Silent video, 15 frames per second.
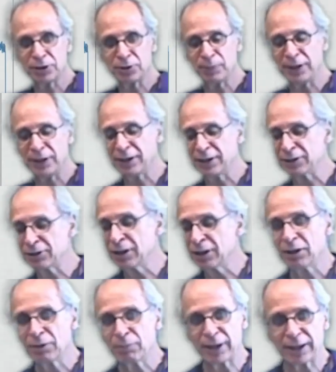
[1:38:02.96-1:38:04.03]
peak is.
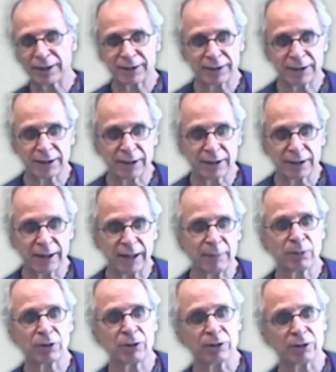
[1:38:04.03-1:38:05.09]
But in a lab
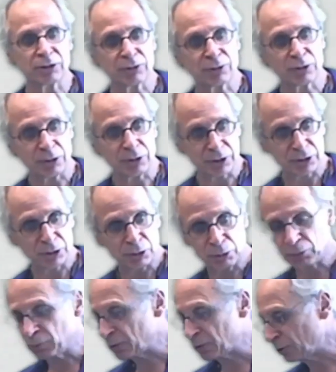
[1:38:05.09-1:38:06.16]
course, of course, you do
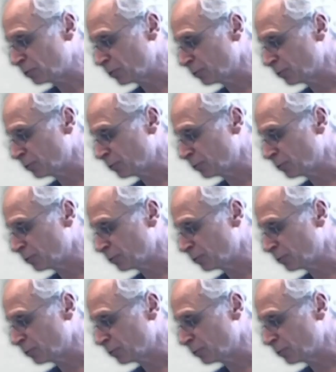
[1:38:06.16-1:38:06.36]
different